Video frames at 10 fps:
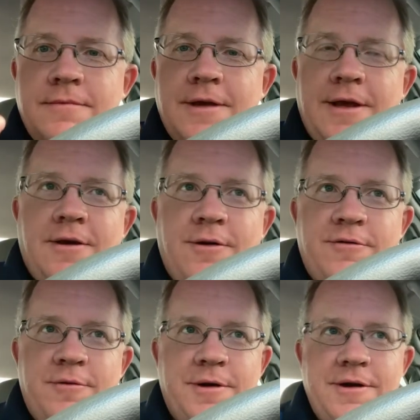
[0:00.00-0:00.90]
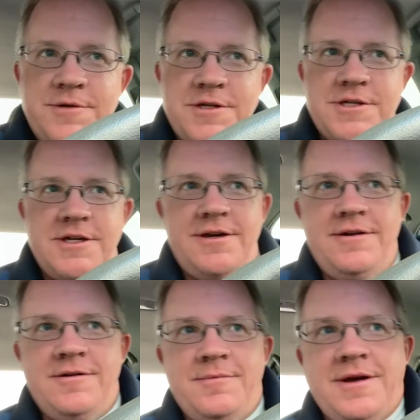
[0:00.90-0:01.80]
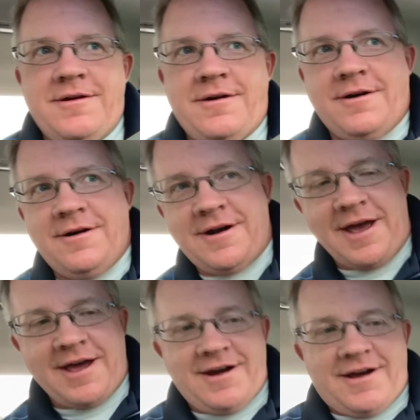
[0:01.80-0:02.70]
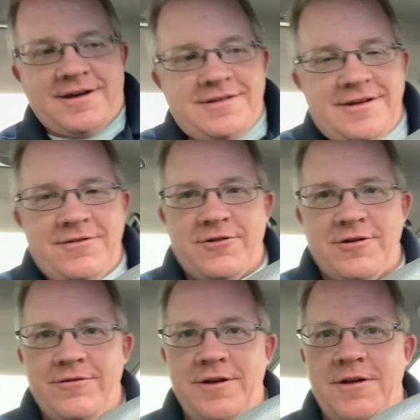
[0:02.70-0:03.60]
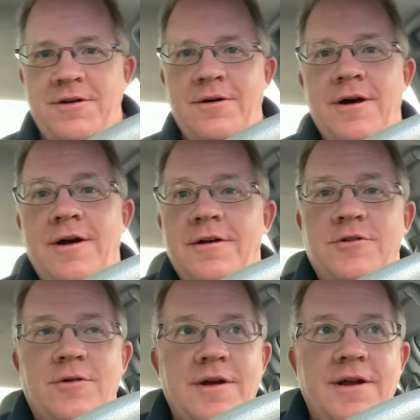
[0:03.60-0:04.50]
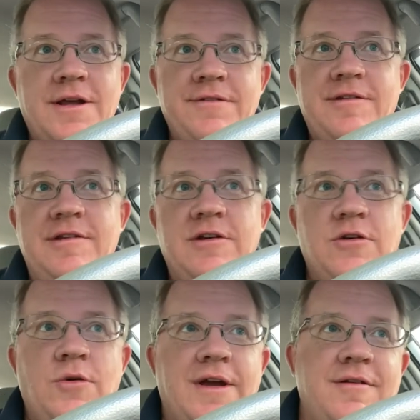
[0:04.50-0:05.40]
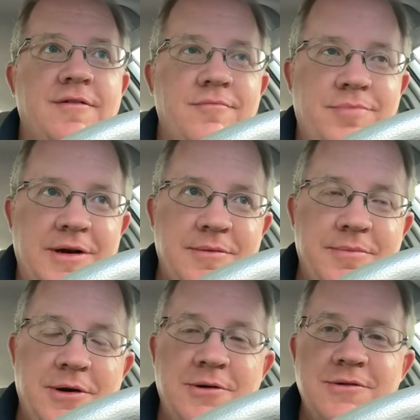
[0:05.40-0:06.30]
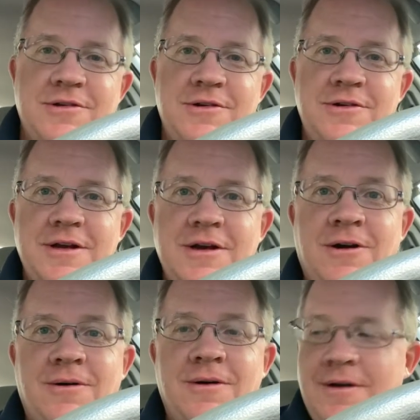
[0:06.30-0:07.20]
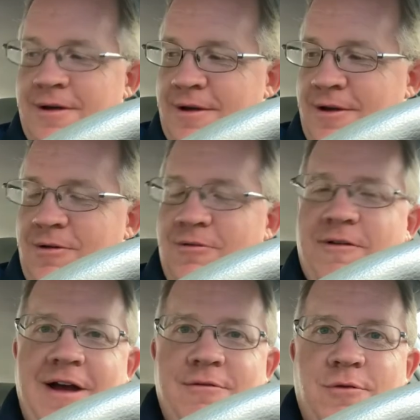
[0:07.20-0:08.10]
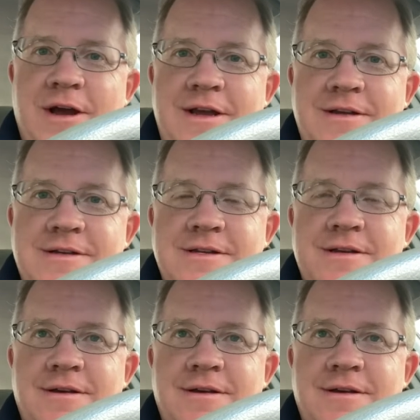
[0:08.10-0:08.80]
Hello everybody, I'm just sitting here in my car and I had an idea for a video, so I'm gonna give it to you quick, bare bones. Here you go. Five ways